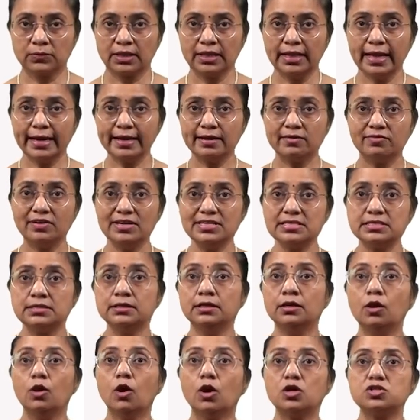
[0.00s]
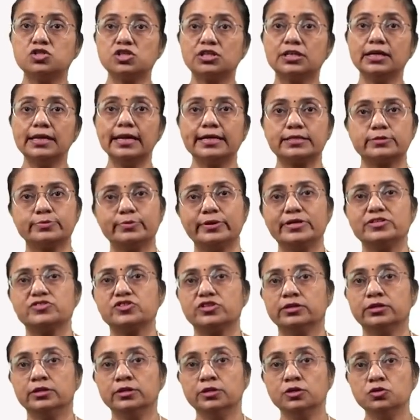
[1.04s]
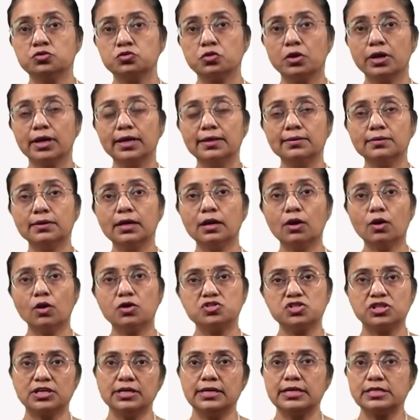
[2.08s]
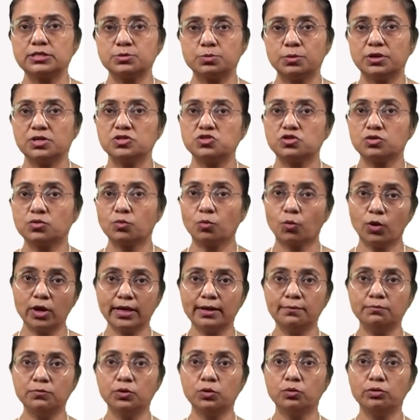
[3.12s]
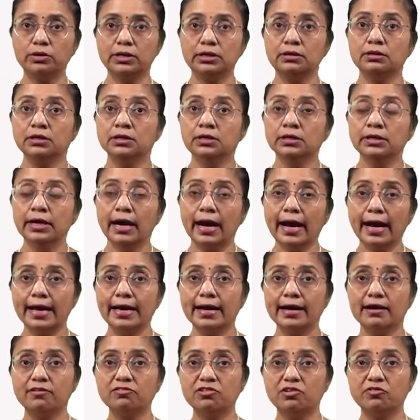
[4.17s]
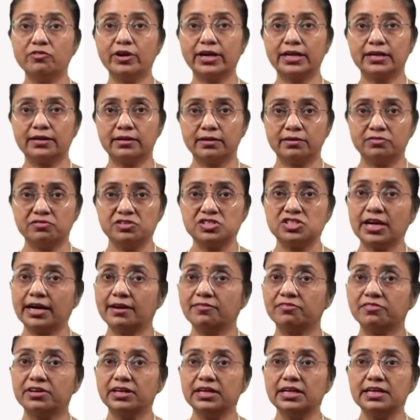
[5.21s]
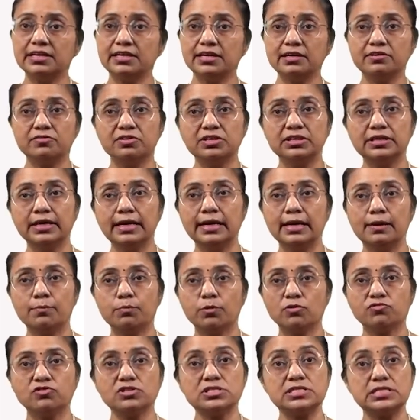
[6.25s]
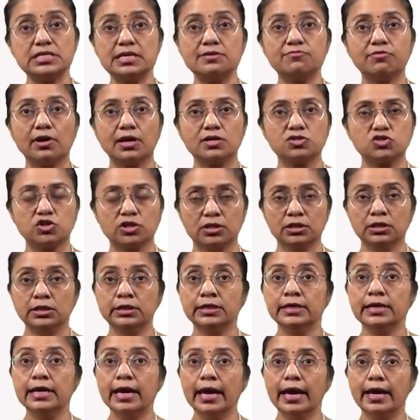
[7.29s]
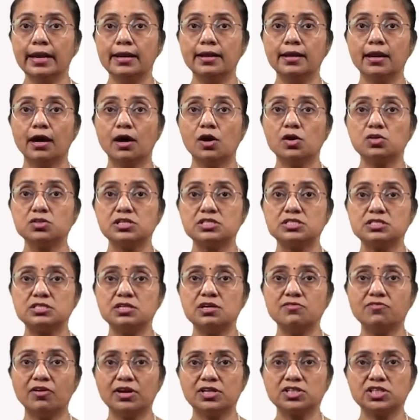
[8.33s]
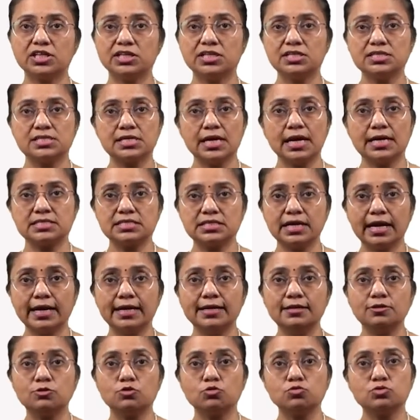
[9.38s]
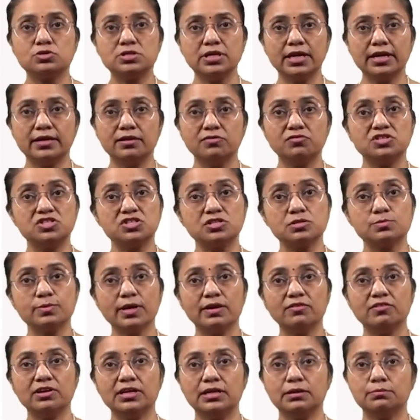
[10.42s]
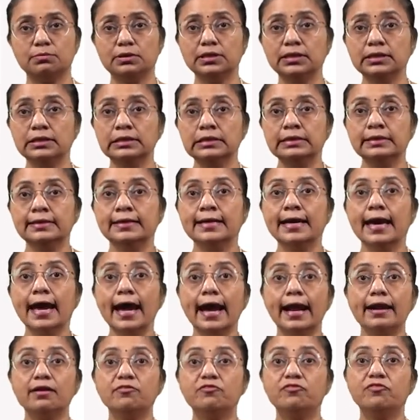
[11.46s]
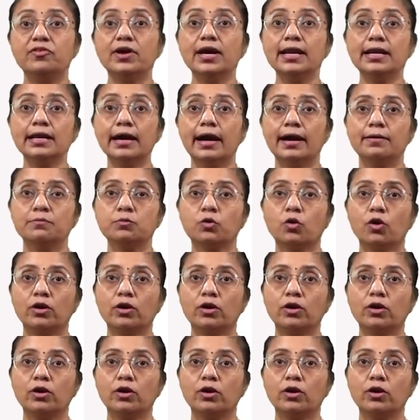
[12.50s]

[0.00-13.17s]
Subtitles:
Likewise, logical expression. So in the logical expression, what I'm doing, I have a vector which I have created with the help of a C function. And now this C function is assigned to Z, which is my variable. And when I'm